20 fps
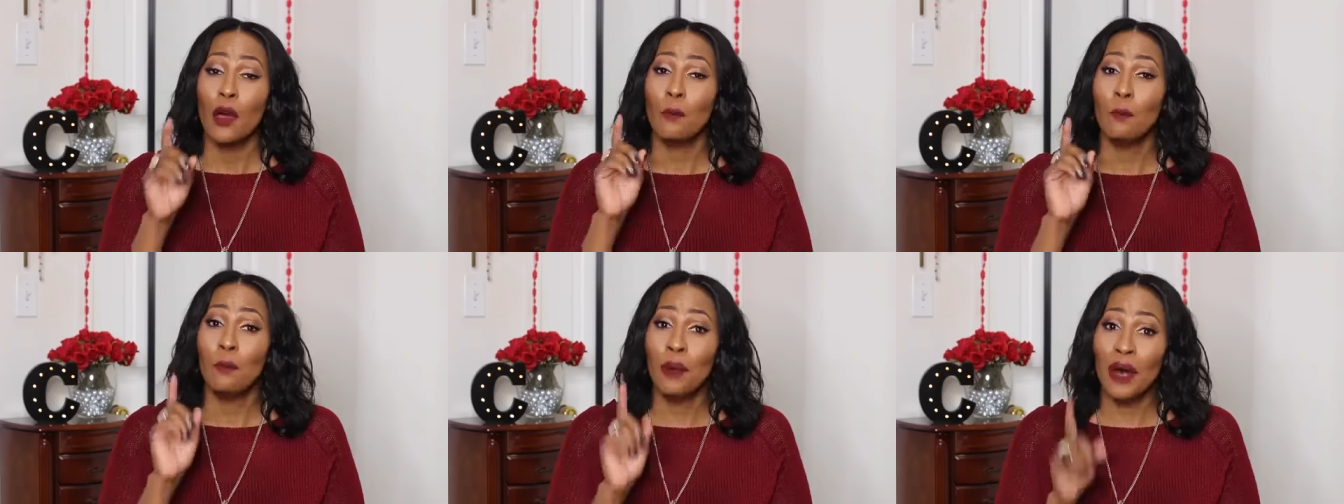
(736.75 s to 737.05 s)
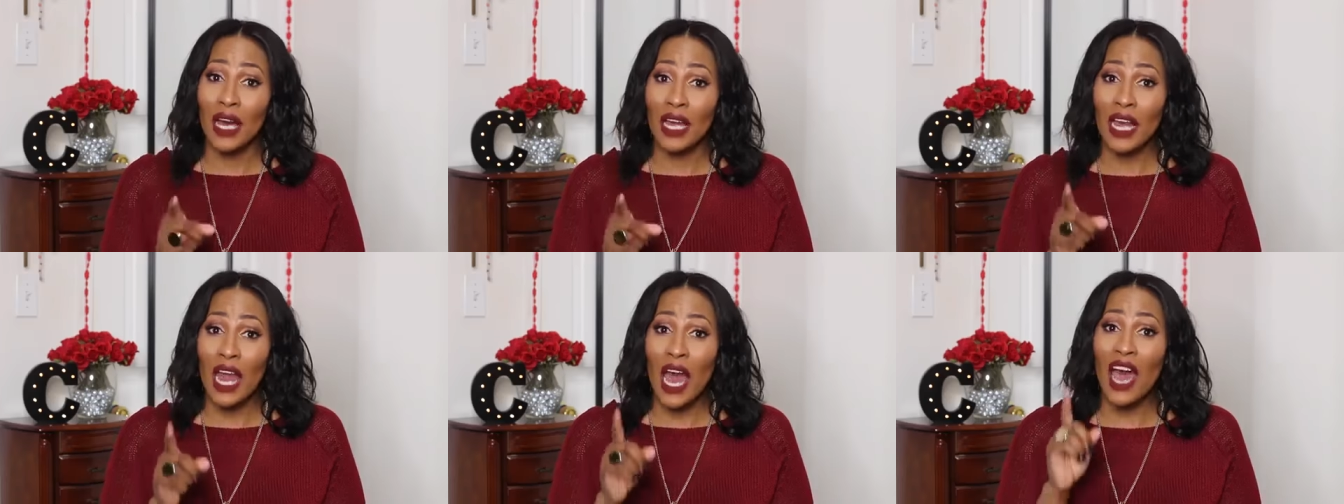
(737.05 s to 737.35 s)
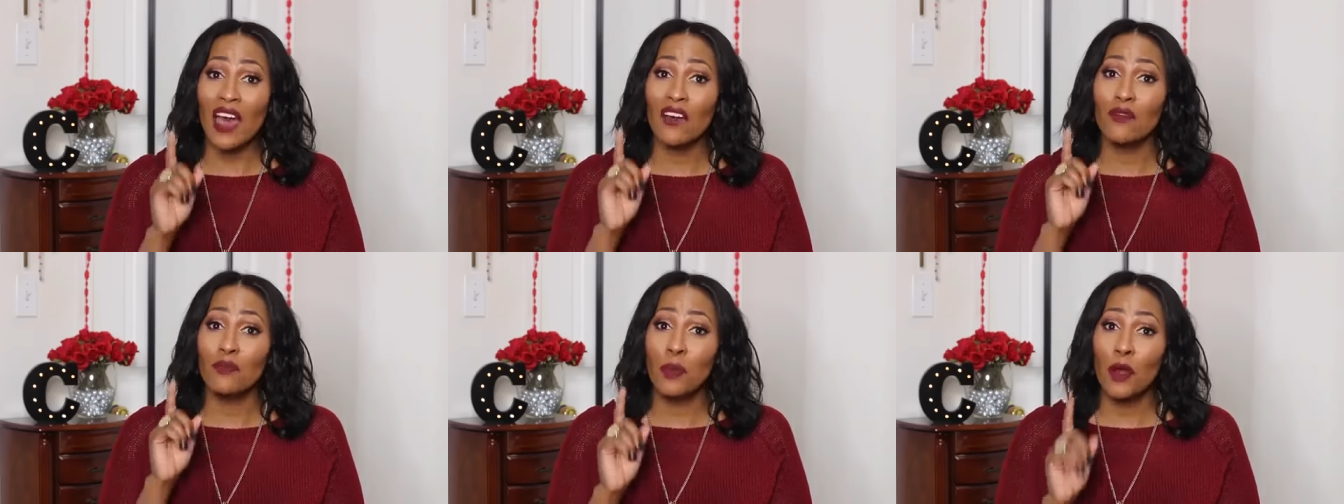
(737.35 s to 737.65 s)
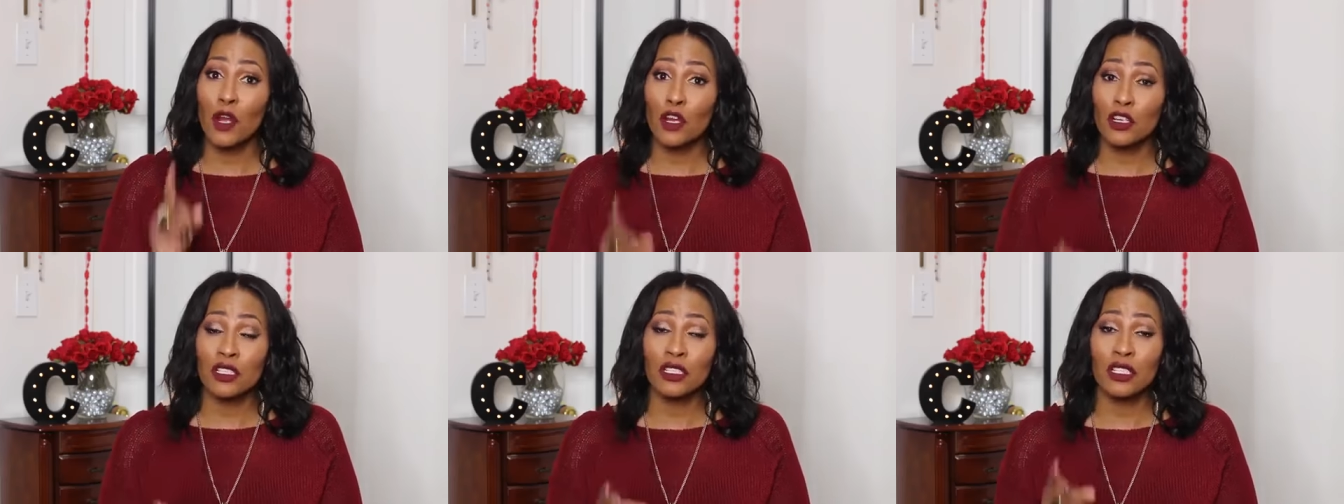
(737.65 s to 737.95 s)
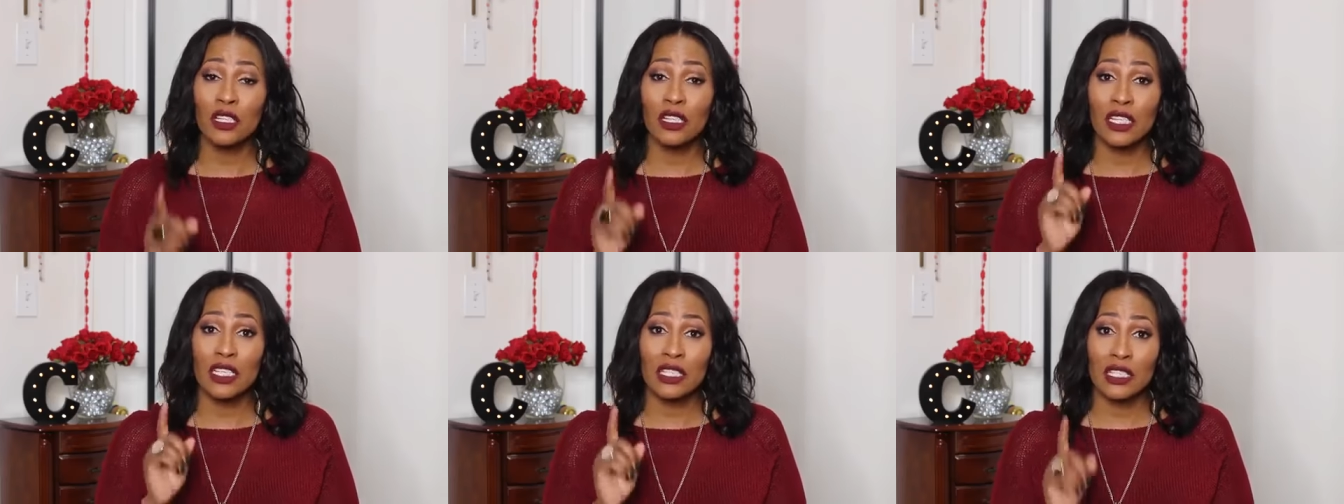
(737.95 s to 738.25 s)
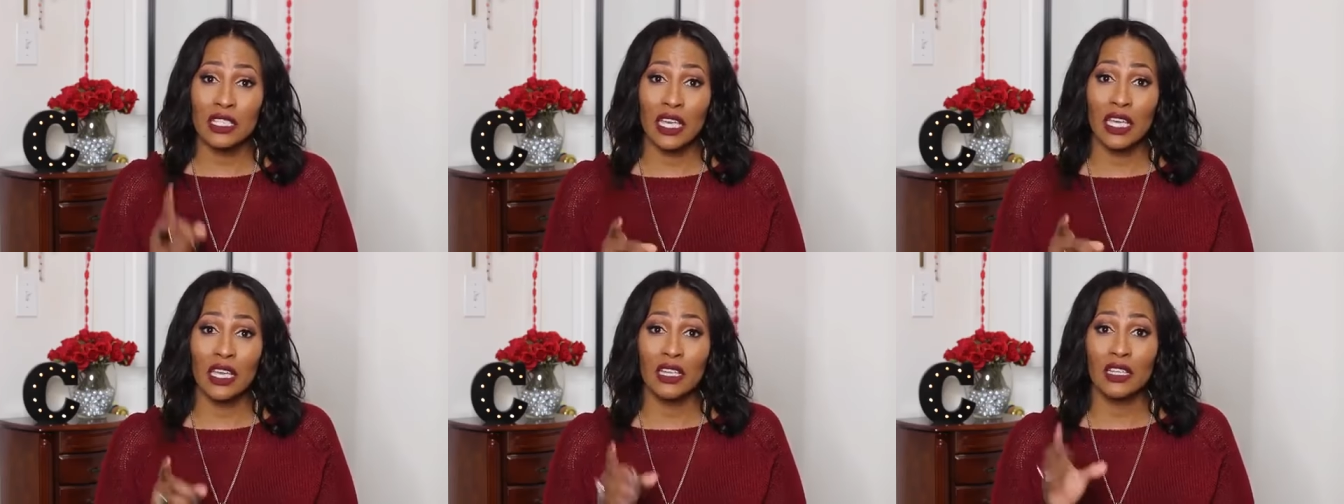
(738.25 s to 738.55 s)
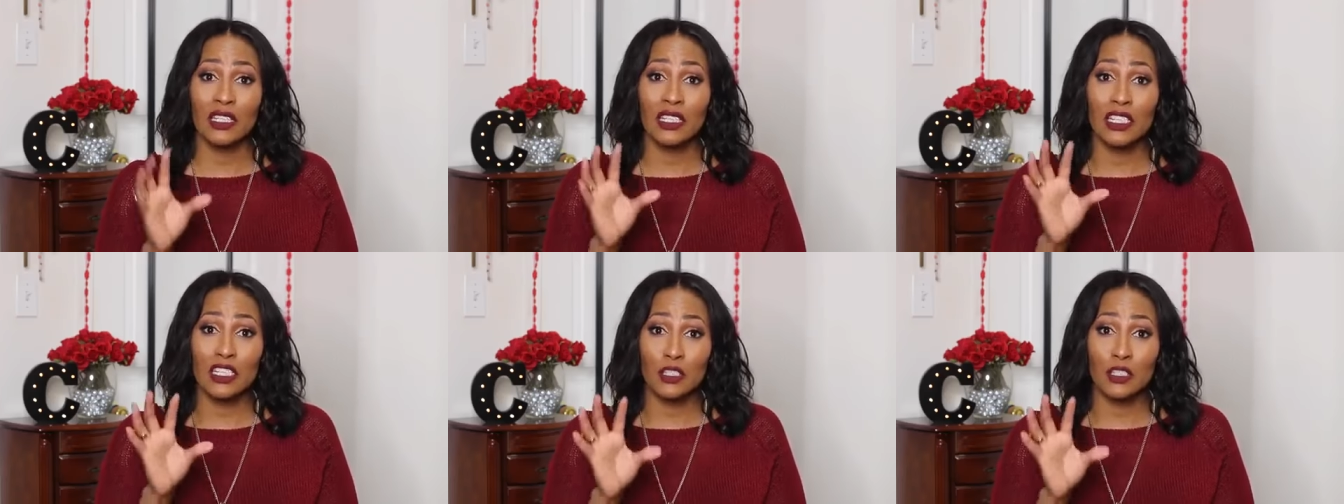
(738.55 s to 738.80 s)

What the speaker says: but I have personally seen the